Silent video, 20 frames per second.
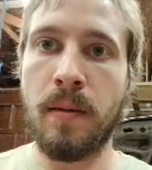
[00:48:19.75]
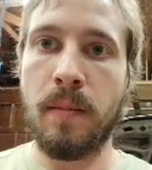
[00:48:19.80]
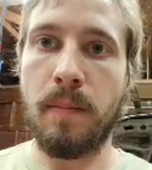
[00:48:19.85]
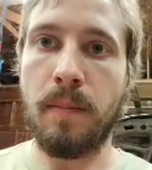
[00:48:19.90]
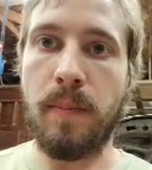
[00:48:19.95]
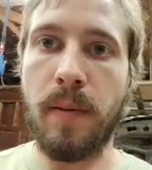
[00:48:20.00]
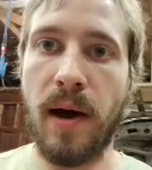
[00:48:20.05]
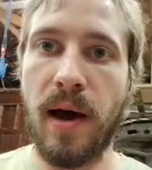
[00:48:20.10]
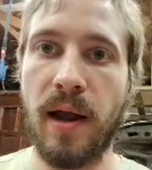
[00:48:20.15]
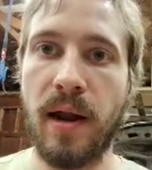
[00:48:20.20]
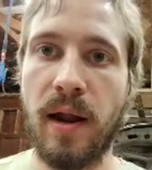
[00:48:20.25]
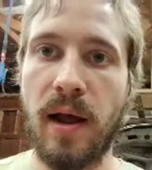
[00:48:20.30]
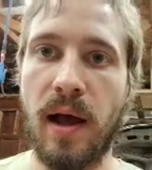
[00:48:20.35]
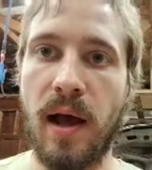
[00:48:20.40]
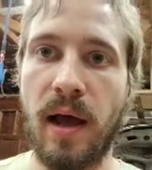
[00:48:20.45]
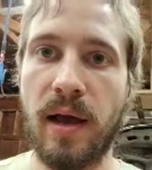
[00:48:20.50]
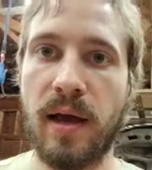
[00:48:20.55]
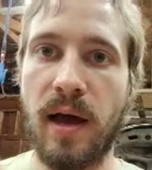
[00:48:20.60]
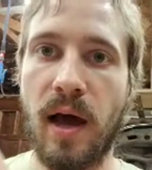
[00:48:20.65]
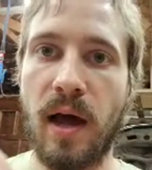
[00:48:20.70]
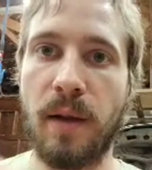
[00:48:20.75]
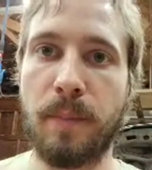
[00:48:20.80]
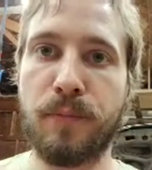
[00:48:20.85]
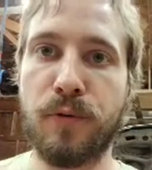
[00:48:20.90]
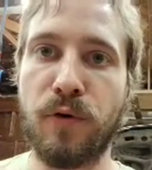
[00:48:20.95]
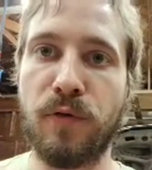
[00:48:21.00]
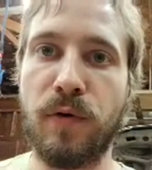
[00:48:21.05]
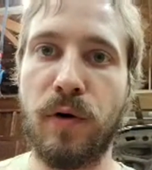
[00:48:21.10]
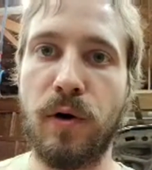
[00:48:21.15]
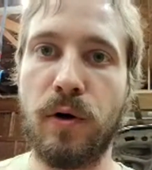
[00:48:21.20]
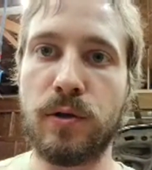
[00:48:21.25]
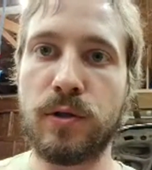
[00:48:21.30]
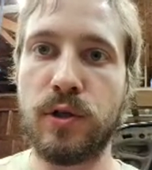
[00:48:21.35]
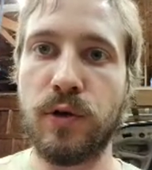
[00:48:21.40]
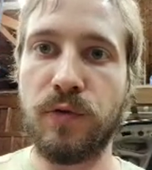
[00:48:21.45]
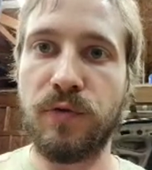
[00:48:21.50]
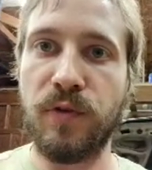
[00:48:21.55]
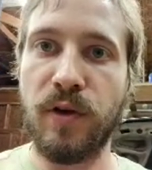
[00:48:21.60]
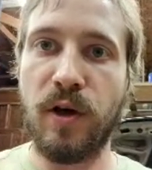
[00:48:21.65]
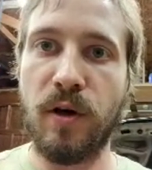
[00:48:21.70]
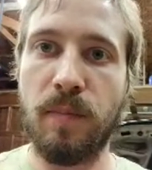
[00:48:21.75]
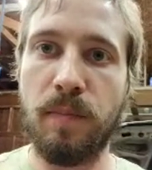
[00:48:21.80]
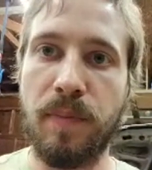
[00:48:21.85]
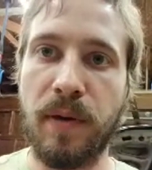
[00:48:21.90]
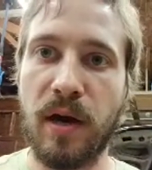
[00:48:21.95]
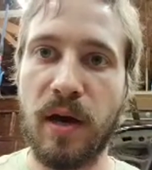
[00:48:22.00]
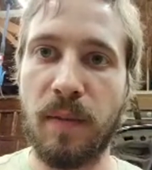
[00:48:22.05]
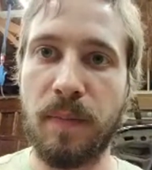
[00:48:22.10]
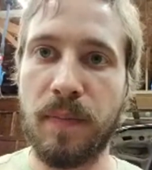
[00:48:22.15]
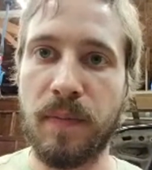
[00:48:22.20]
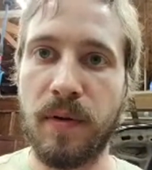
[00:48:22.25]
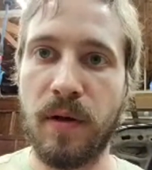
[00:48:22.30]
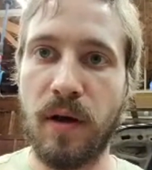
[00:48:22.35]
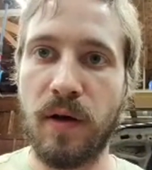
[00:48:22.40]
But I got approval to film pickup